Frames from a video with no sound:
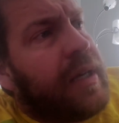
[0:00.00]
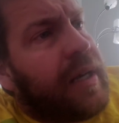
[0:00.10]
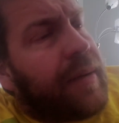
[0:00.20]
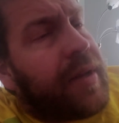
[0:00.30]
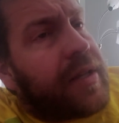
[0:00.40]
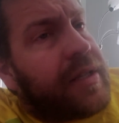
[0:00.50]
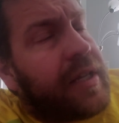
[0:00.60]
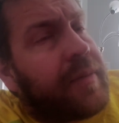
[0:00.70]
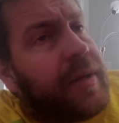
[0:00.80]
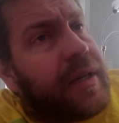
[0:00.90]
I'm not
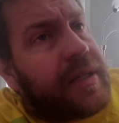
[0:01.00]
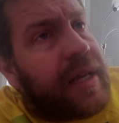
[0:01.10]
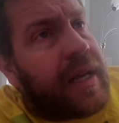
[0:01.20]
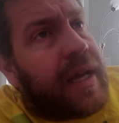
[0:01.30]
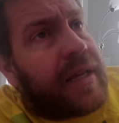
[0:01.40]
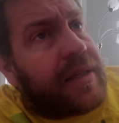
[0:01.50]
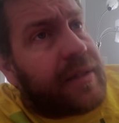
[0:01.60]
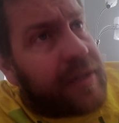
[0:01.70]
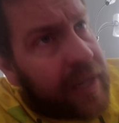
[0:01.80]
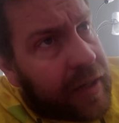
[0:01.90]
sick because I got
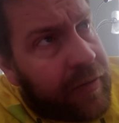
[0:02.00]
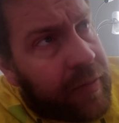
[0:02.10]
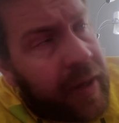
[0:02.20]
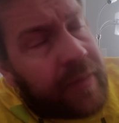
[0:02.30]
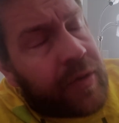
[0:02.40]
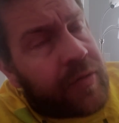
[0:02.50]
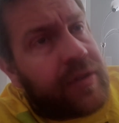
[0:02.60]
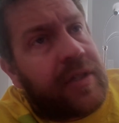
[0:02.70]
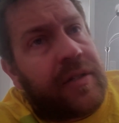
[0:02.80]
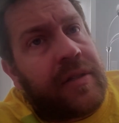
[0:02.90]
sick from my immune
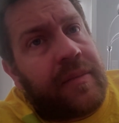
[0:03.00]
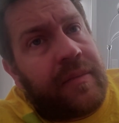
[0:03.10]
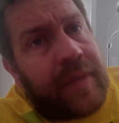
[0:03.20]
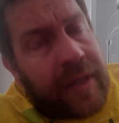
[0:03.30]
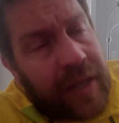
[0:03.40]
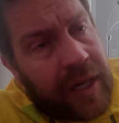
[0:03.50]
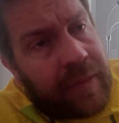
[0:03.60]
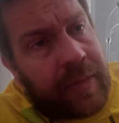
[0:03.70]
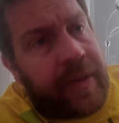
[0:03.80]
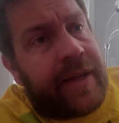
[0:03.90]
system being
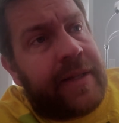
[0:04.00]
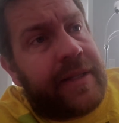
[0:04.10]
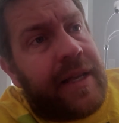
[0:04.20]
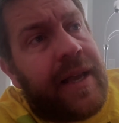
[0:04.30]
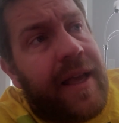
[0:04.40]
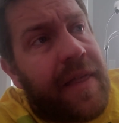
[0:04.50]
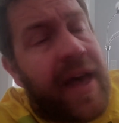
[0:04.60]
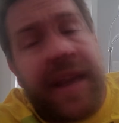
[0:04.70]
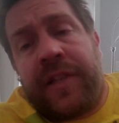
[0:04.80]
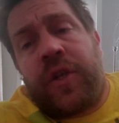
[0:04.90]
compromised.
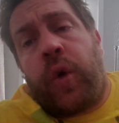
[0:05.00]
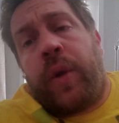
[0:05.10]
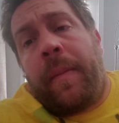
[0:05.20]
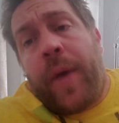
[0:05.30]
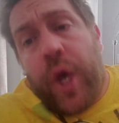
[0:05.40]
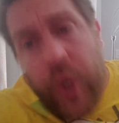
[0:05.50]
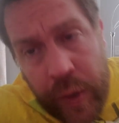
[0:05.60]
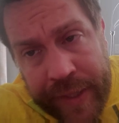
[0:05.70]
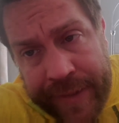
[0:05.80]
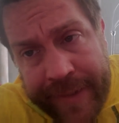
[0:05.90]
That is on
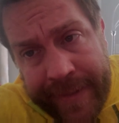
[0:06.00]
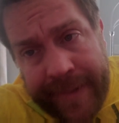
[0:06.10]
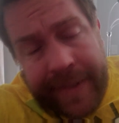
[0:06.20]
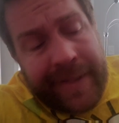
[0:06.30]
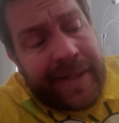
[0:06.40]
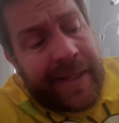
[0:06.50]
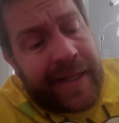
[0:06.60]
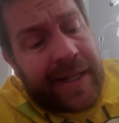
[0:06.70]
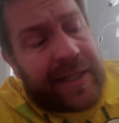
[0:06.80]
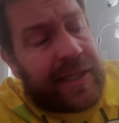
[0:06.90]
point. I
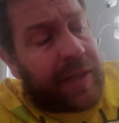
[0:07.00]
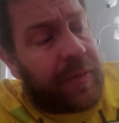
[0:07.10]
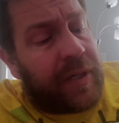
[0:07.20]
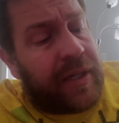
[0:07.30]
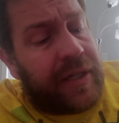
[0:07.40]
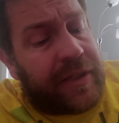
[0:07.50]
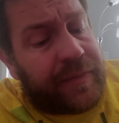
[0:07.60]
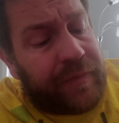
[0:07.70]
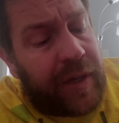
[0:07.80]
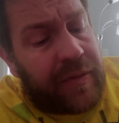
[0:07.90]
got sick because
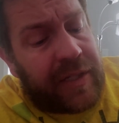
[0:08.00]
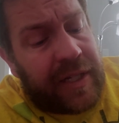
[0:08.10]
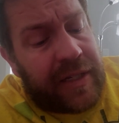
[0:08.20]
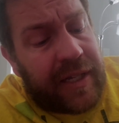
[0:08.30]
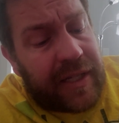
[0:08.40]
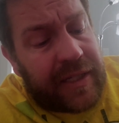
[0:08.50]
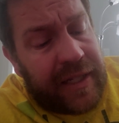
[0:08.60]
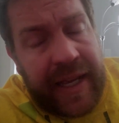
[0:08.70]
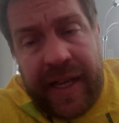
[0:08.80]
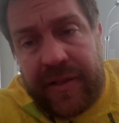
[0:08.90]
I was in a
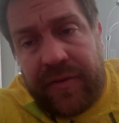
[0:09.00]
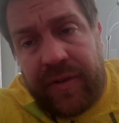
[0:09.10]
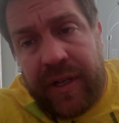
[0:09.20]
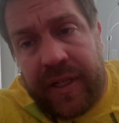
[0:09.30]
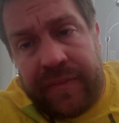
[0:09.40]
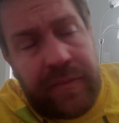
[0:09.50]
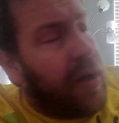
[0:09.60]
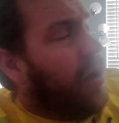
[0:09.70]
dusty ass fucking